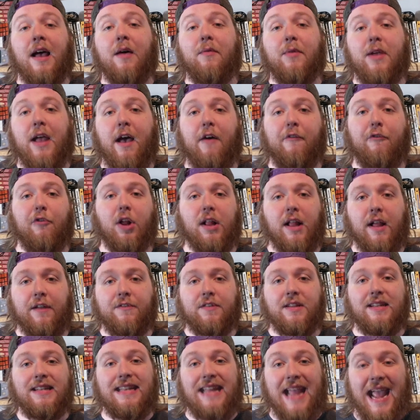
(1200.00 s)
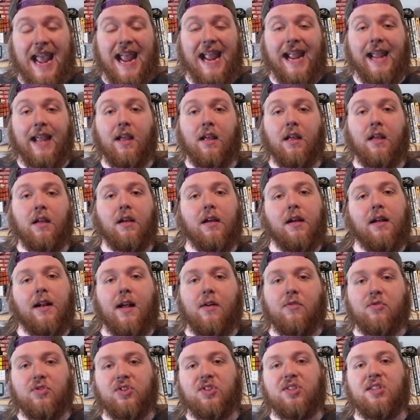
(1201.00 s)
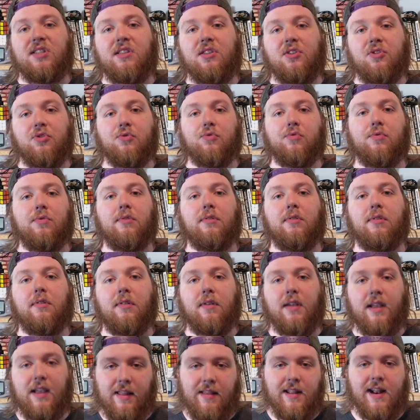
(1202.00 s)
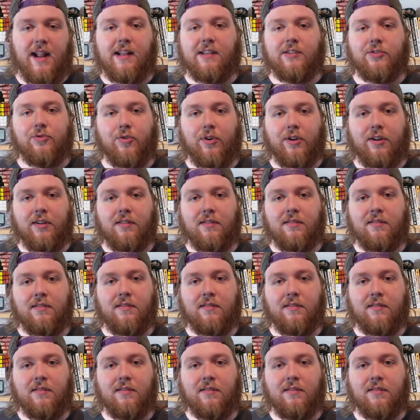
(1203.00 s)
time we have for left today. I will see you in the next one.